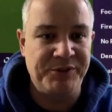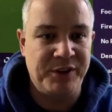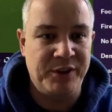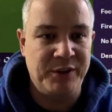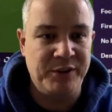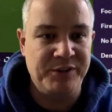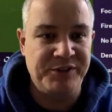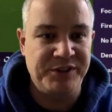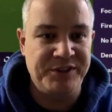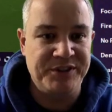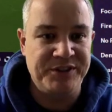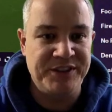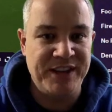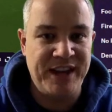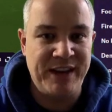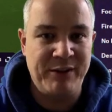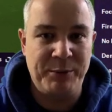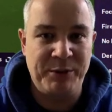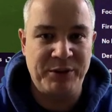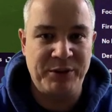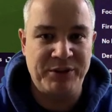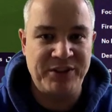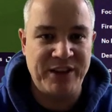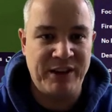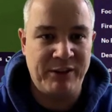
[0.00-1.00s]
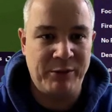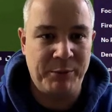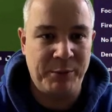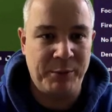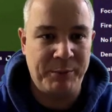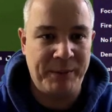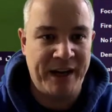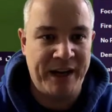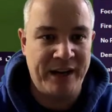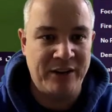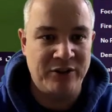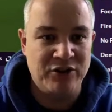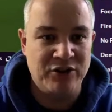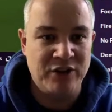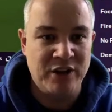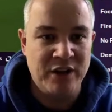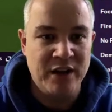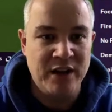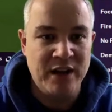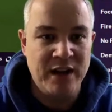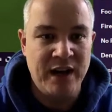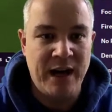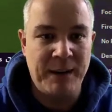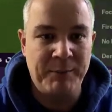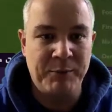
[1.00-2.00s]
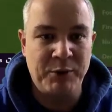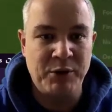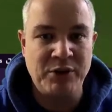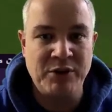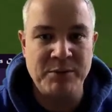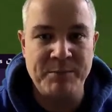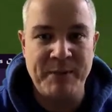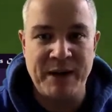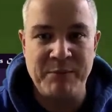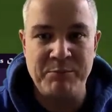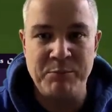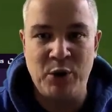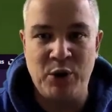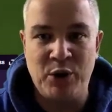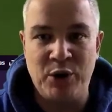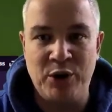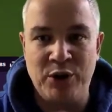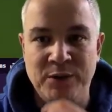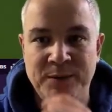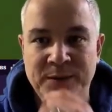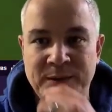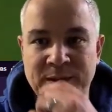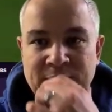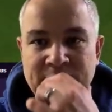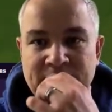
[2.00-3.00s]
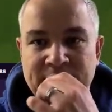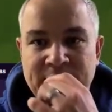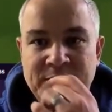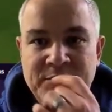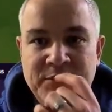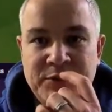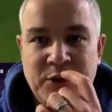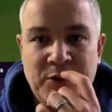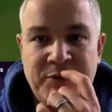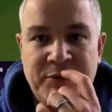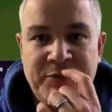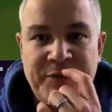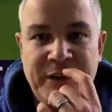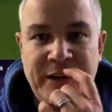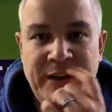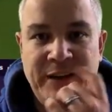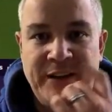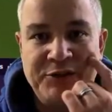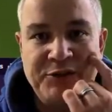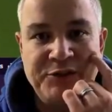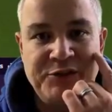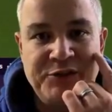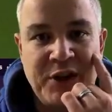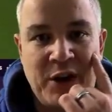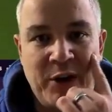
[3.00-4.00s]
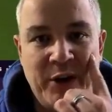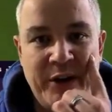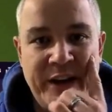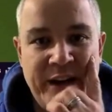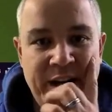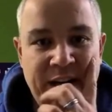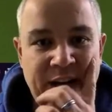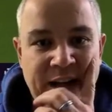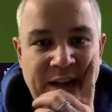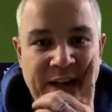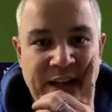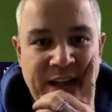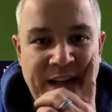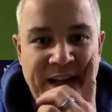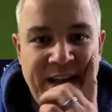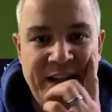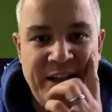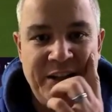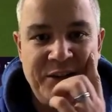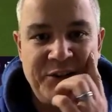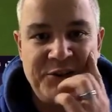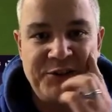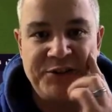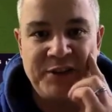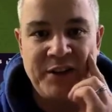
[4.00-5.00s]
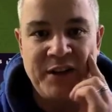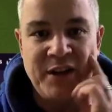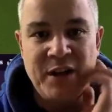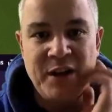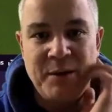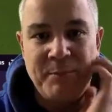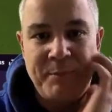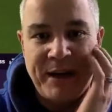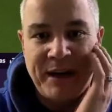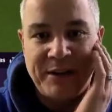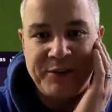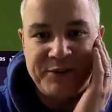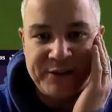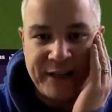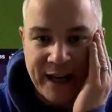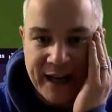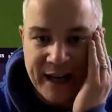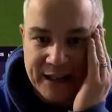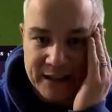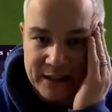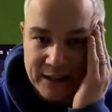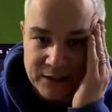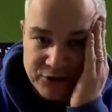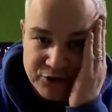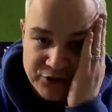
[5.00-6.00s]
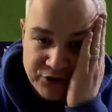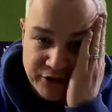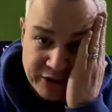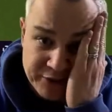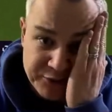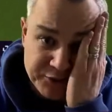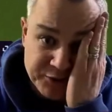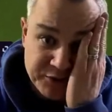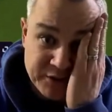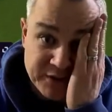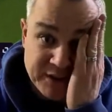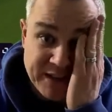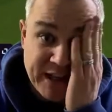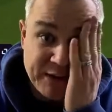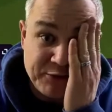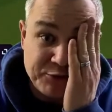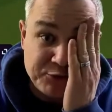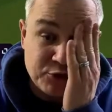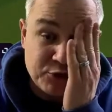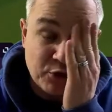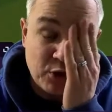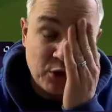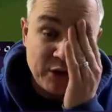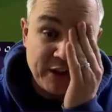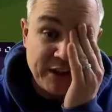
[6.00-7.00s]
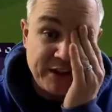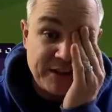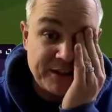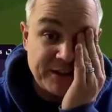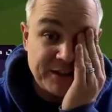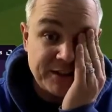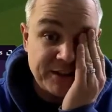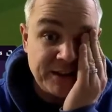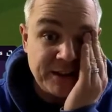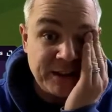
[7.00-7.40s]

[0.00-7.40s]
though. It's a terrible, terrible match. I'm going to demand more. So I've got a feeling this is going in, and it is Pascal Testroet.